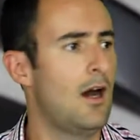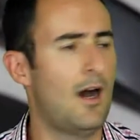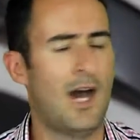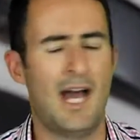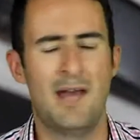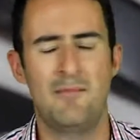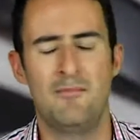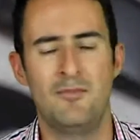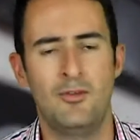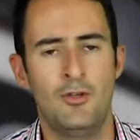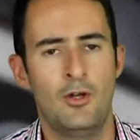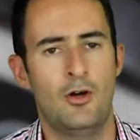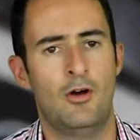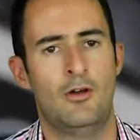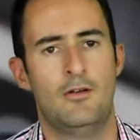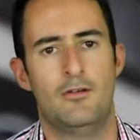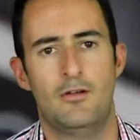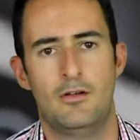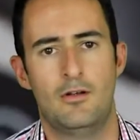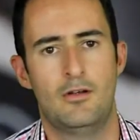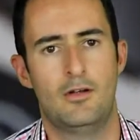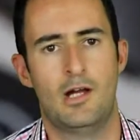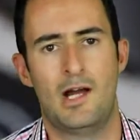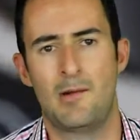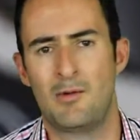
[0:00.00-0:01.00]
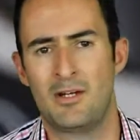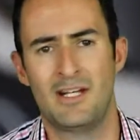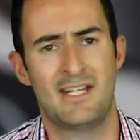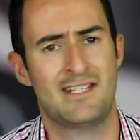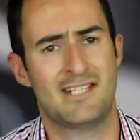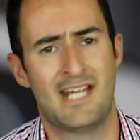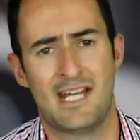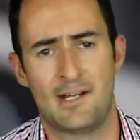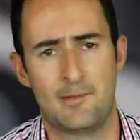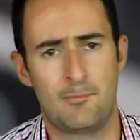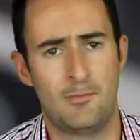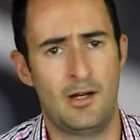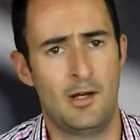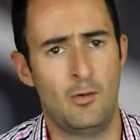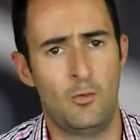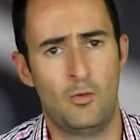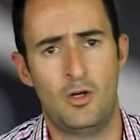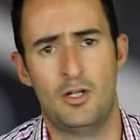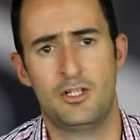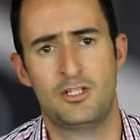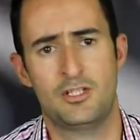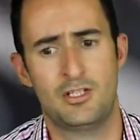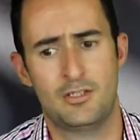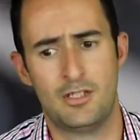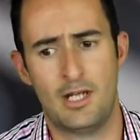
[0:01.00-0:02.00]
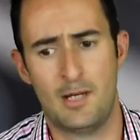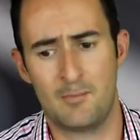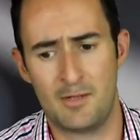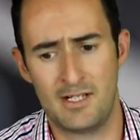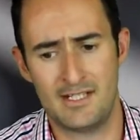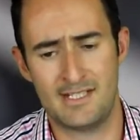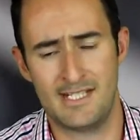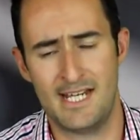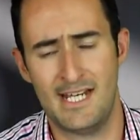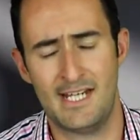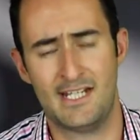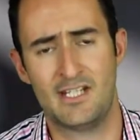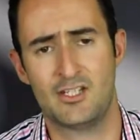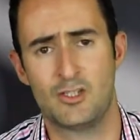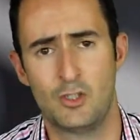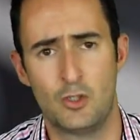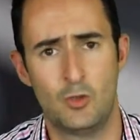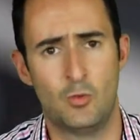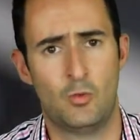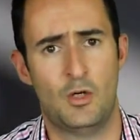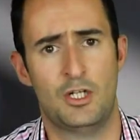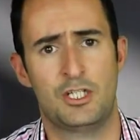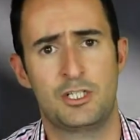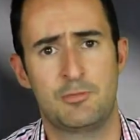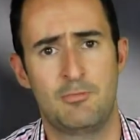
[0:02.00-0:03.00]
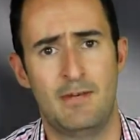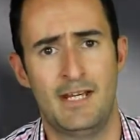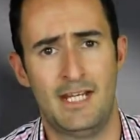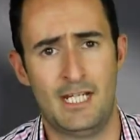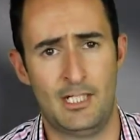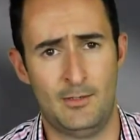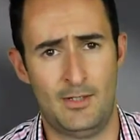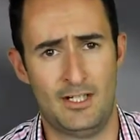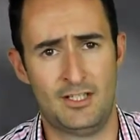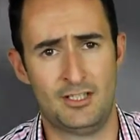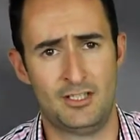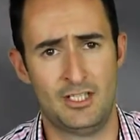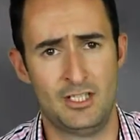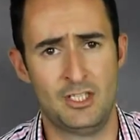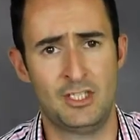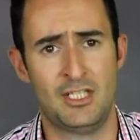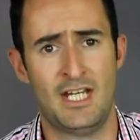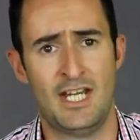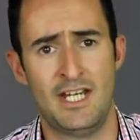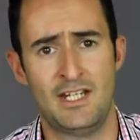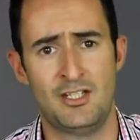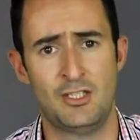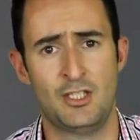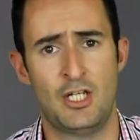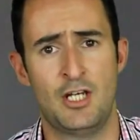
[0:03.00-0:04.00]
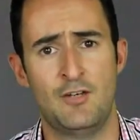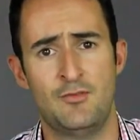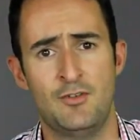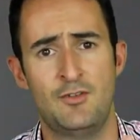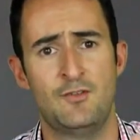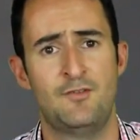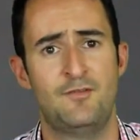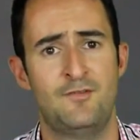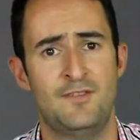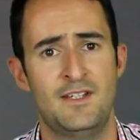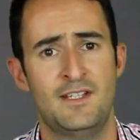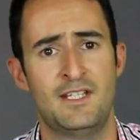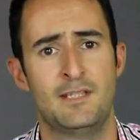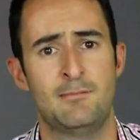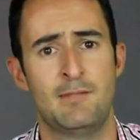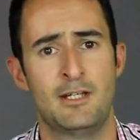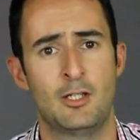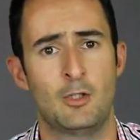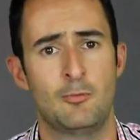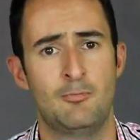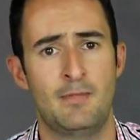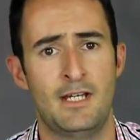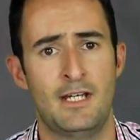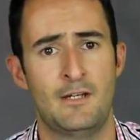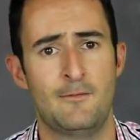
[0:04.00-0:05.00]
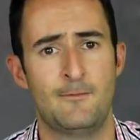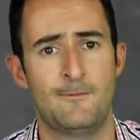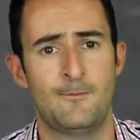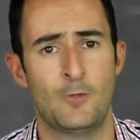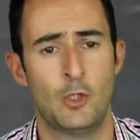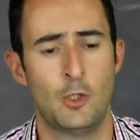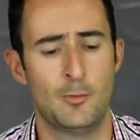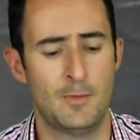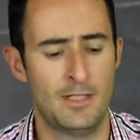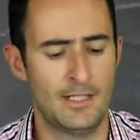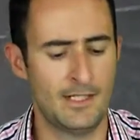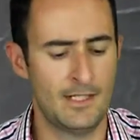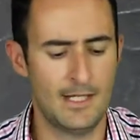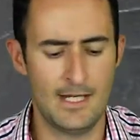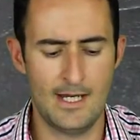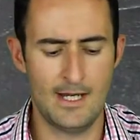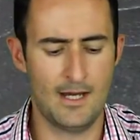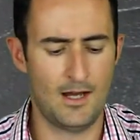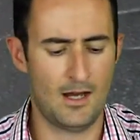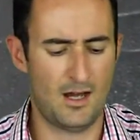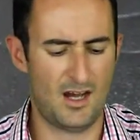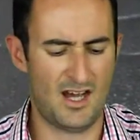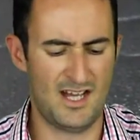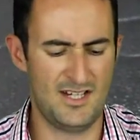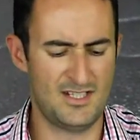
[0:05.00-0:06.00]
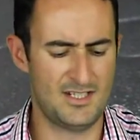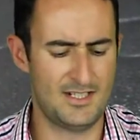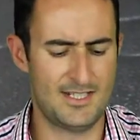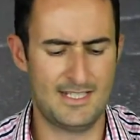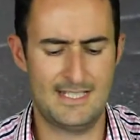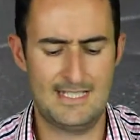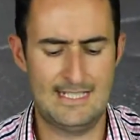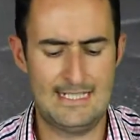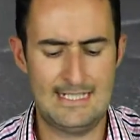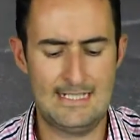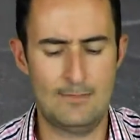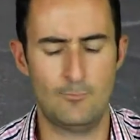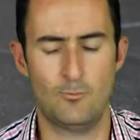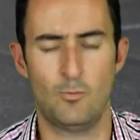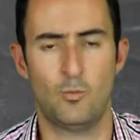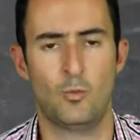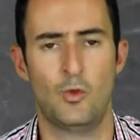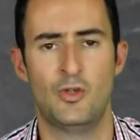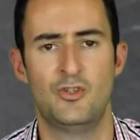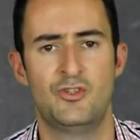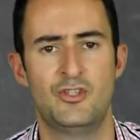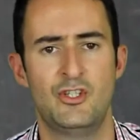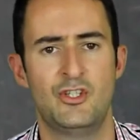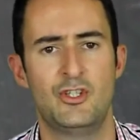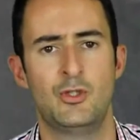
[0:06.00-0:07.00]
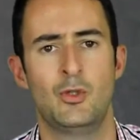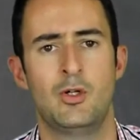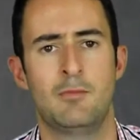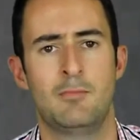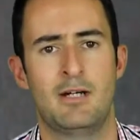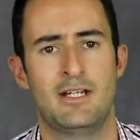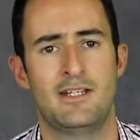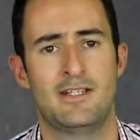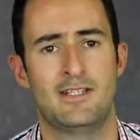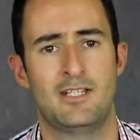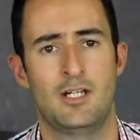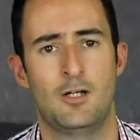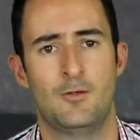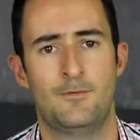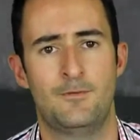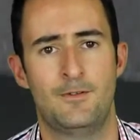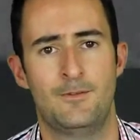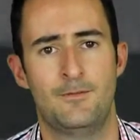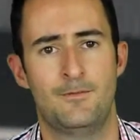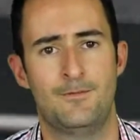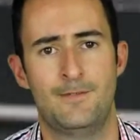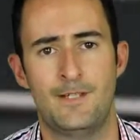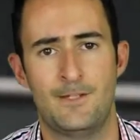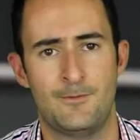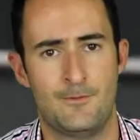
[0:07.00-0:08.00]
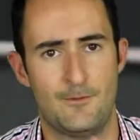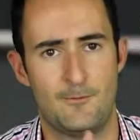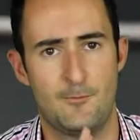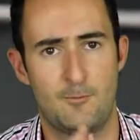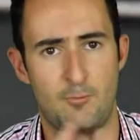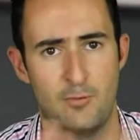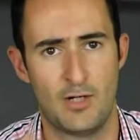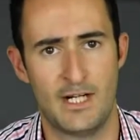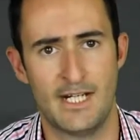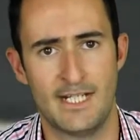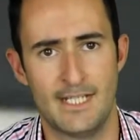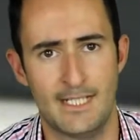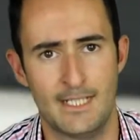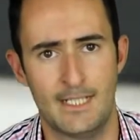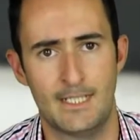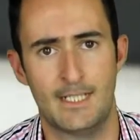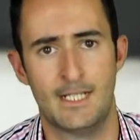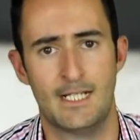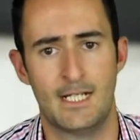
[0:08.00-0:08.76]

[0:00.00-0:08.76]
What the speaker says: I'm going to take it to a watchmaker to actually change over and fit the metal band for me. I just didn't want to do it myself in fear of breaking it.